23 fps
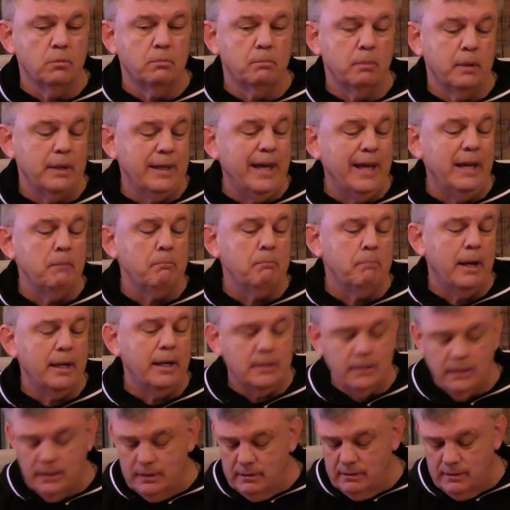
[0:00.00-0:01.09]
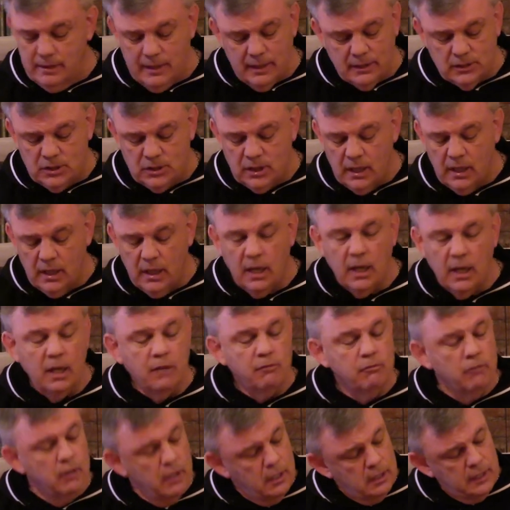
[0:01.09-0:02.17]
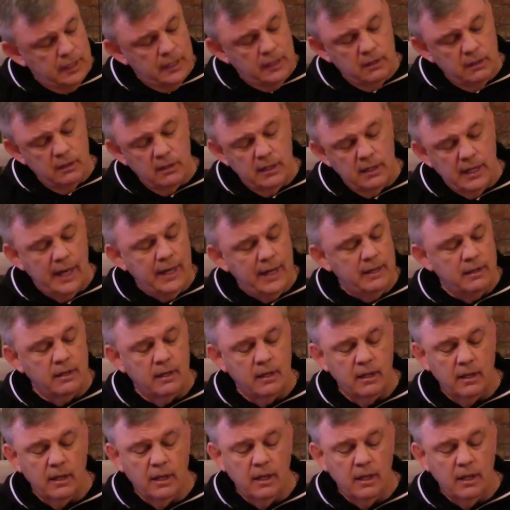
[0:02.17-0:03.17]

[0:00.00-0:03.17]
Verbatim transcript: But getting back to this, really, Ken,